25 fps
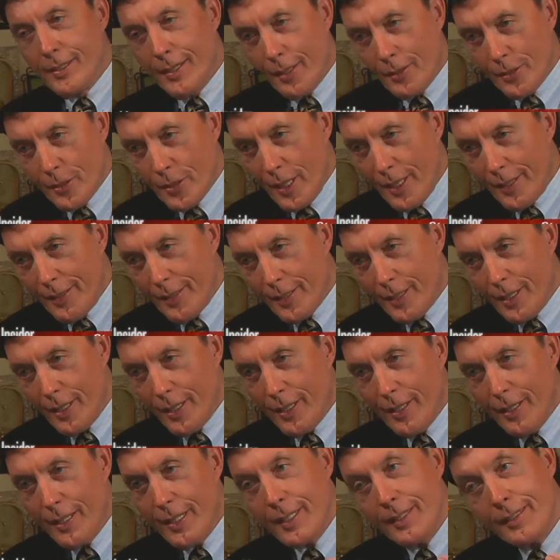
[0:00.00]
outside the
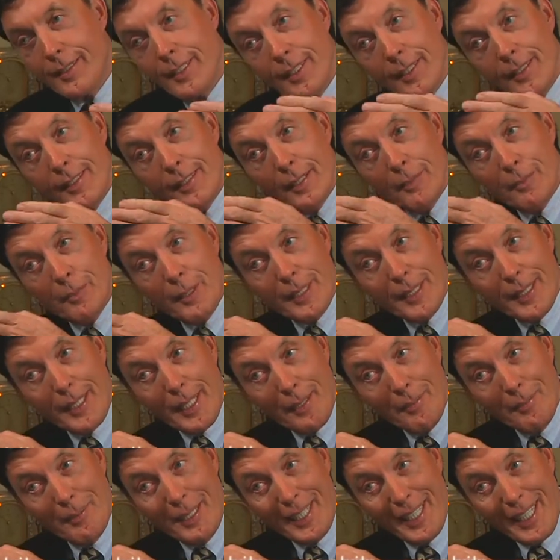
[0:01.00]
car, he sees someone
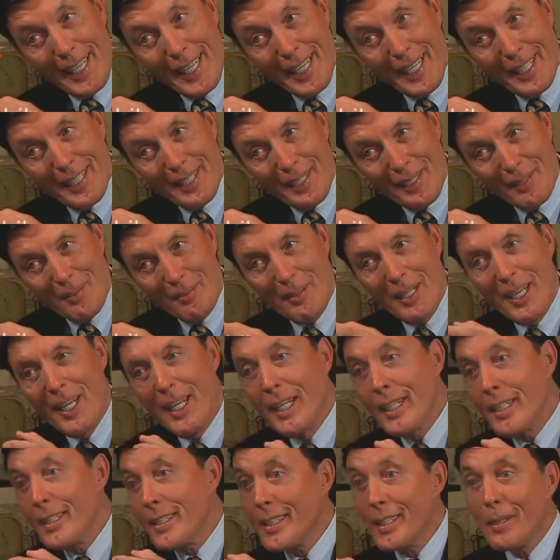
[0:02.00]
coming at him,
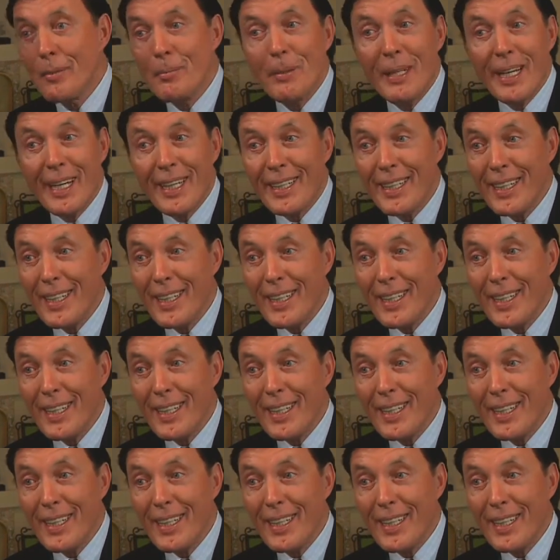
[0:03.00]
he's going to back